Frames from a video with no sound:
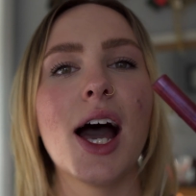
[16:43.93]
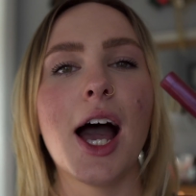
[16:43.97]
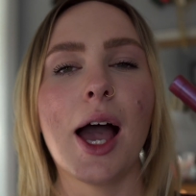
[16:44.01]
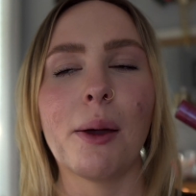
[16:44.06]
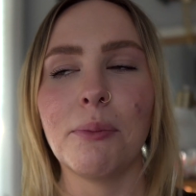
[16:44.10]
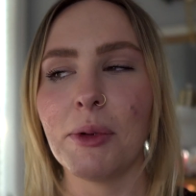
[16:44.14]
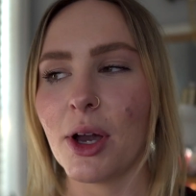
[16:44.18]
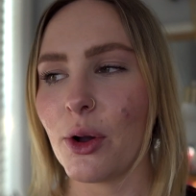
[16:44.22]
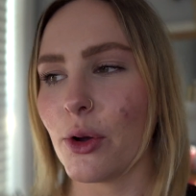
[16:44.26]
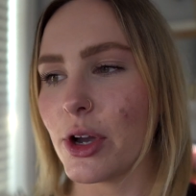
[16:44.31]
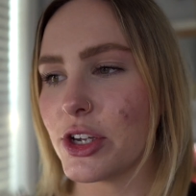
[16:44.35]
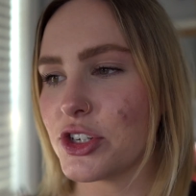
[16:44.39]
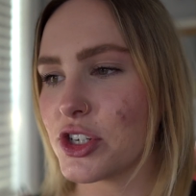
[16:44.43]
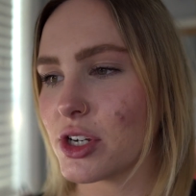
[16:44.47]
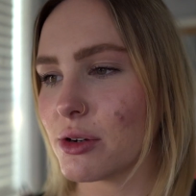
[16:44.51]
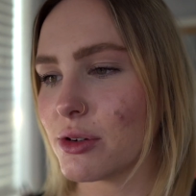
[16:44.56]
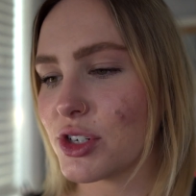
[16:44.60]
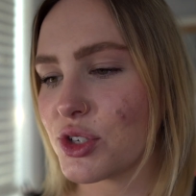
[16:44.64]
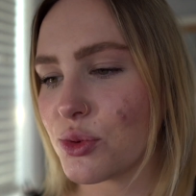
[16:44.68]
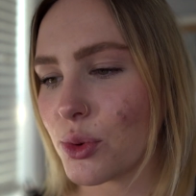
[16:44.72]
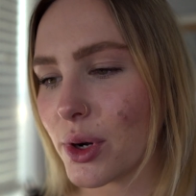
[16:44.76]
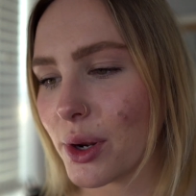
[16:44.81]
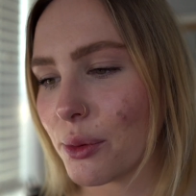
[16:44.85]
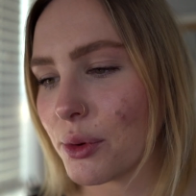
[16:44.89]
I'm not quite sure
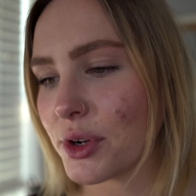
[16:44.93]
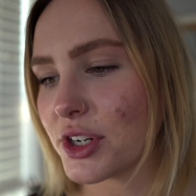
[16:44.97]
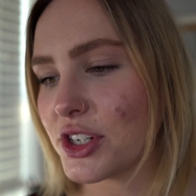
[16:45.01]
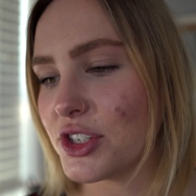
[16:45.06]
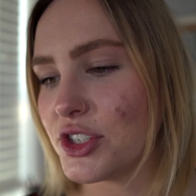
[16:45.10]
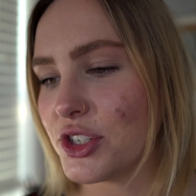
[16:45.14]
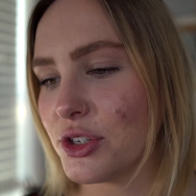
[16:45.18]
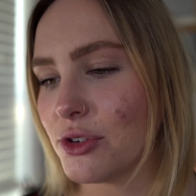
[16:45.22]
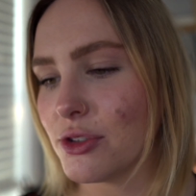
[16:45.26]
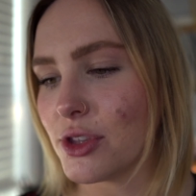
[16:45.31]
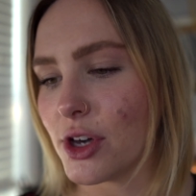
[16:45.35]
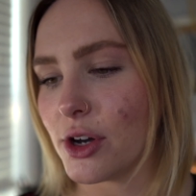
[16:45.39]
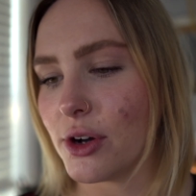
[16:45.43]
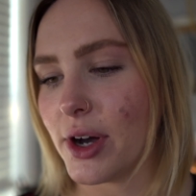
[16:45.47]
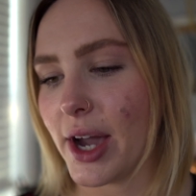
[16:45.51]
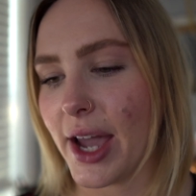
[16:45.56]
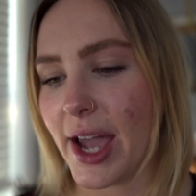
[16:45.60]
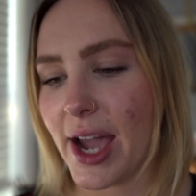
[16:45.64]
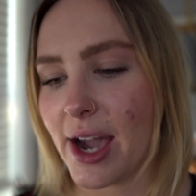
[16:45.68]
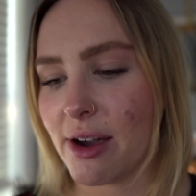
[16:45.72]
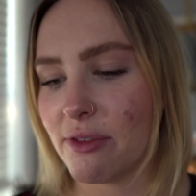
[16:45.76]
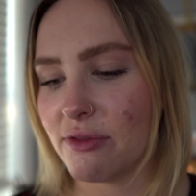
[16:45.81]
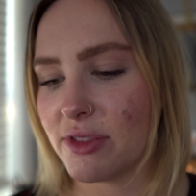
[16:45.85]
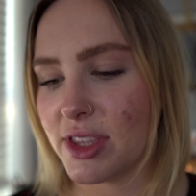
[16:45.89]
which one I want to do though. I
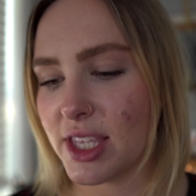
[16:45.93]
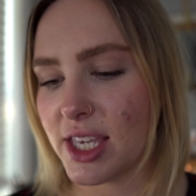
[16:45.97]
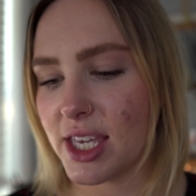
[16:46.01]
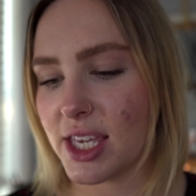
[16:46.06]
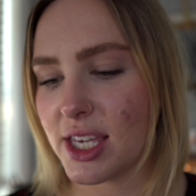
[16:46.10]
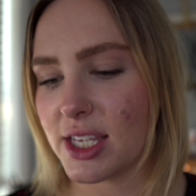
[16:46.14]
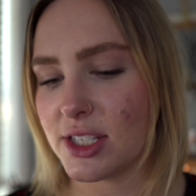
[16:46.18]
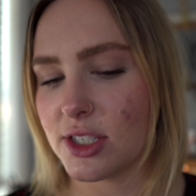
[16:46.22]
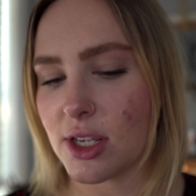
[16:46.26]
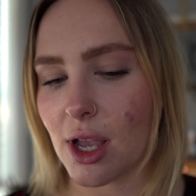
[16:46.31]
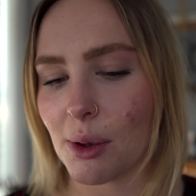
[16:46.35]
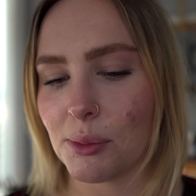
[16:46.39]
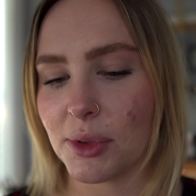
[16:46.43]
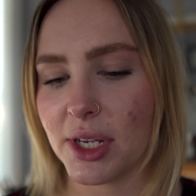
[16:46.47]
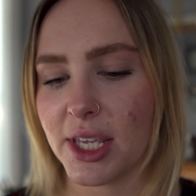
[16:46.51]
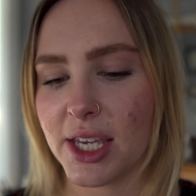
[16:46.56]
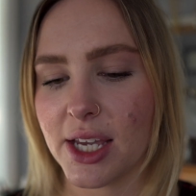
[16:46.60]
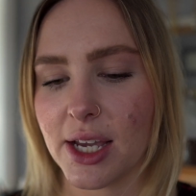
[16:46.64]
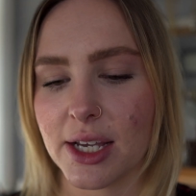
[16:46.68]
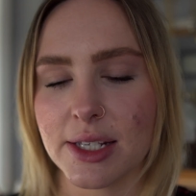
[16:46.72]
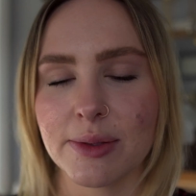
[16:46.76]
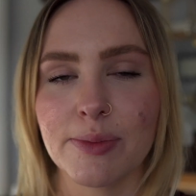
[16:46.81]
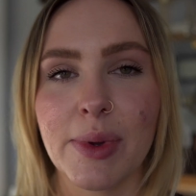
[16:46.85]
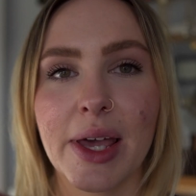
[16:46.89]
have the Dominique
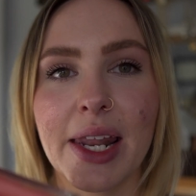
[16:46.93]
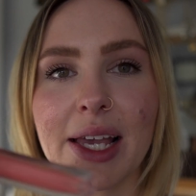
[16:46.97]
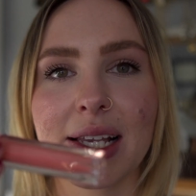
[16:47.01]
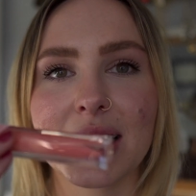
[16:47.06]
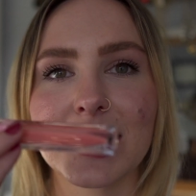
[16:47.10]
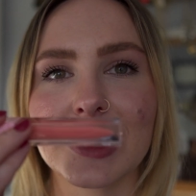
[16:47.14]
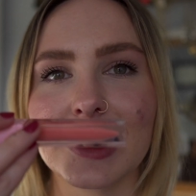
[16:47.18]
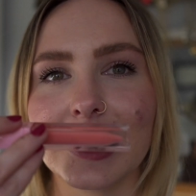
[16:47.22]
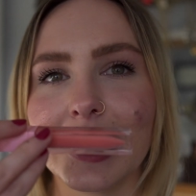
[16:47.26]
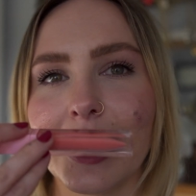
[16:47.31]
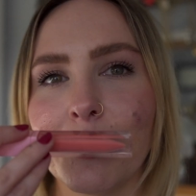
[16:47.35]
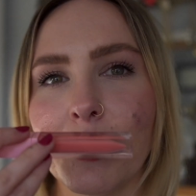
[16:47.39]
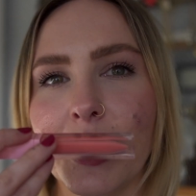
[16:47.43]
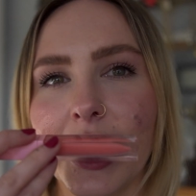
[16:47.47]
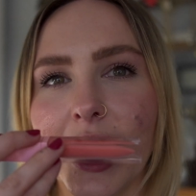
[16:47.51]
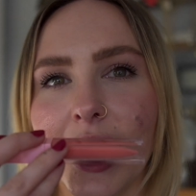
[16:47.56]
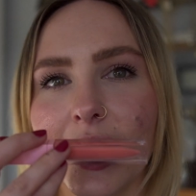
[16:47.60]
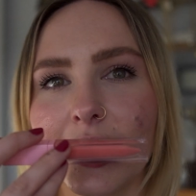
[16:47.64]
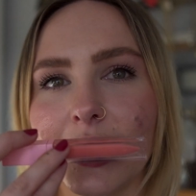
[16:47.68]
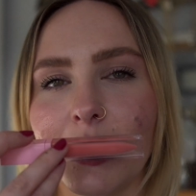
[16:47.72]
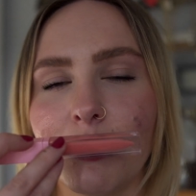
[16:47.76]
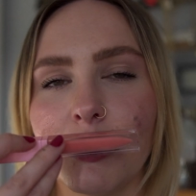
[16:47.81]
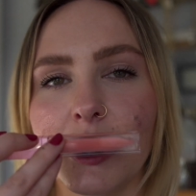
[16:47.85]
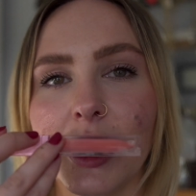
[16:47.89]
Cosmetics
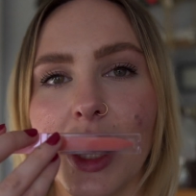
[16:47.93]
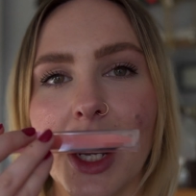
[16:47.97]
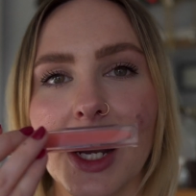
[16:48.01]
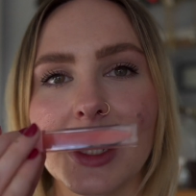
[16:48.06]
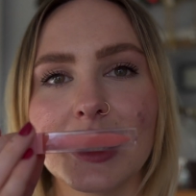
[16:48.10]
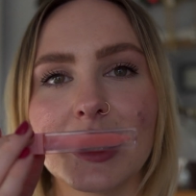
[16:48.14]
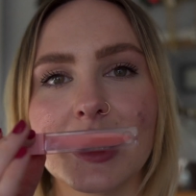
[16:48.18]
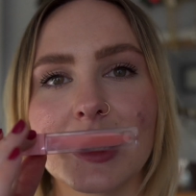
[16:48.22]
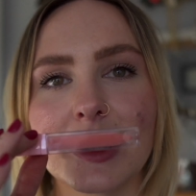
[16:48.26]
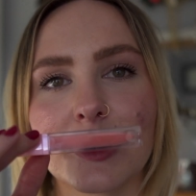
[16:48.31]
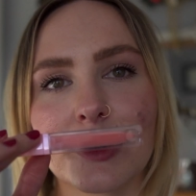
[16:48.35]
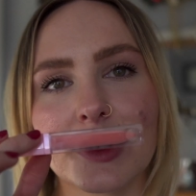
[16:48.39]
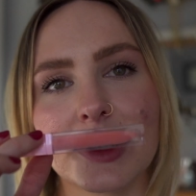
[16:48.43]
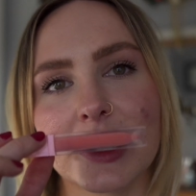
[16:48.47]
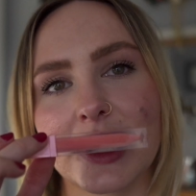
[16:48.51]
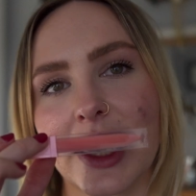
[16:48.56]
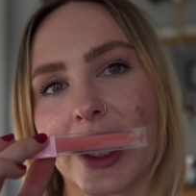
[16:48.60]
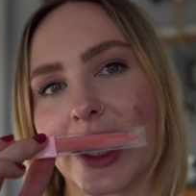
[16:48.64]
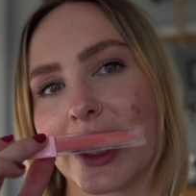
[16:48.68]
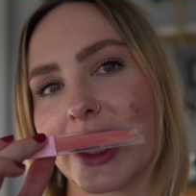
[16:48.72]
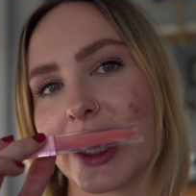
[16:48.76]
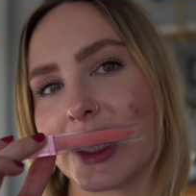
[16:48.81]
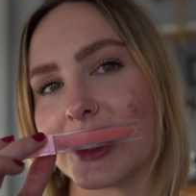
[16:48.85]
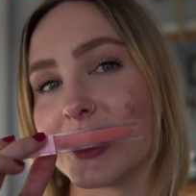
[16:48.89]
Lemonade lip gloss. This one's
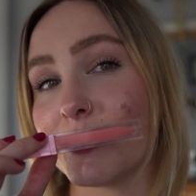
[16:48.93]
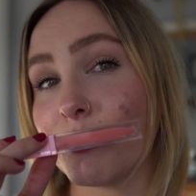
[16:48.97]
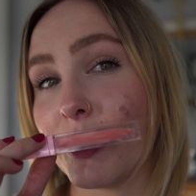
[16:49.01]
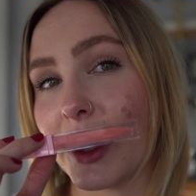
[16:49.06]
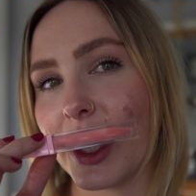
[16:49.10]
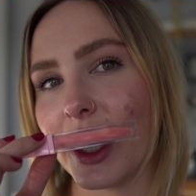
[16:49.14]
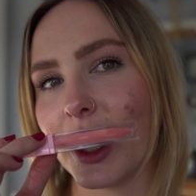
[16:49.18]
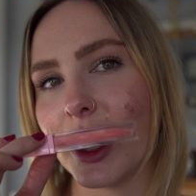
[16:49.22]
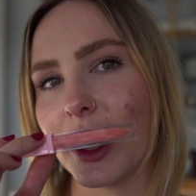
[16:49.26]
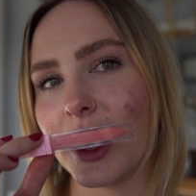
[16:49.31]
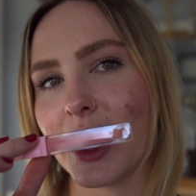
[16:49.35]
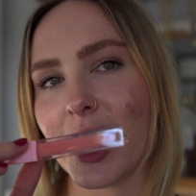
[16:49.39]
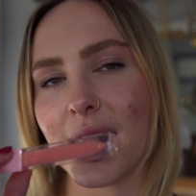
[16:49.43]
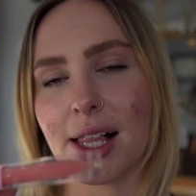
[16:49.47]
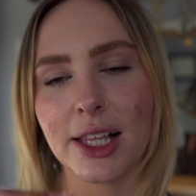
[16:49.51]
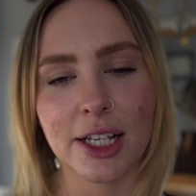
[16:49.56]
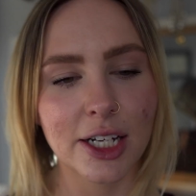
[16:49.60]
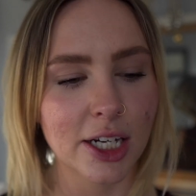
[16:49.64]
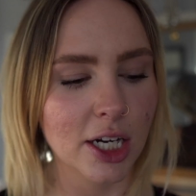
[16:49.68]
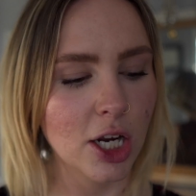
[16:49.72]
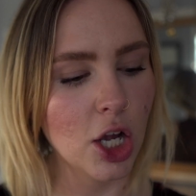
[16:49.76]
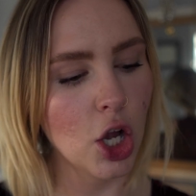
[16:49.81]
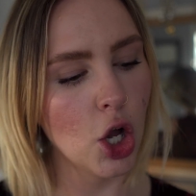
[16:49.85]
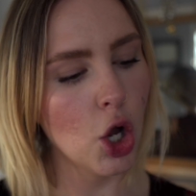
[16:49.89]
like a nice pink
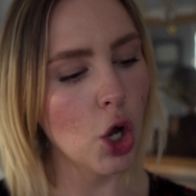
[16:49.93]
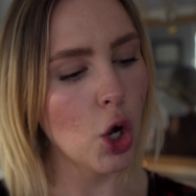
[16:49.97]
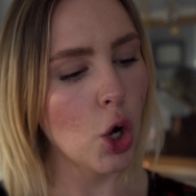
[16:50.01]
color.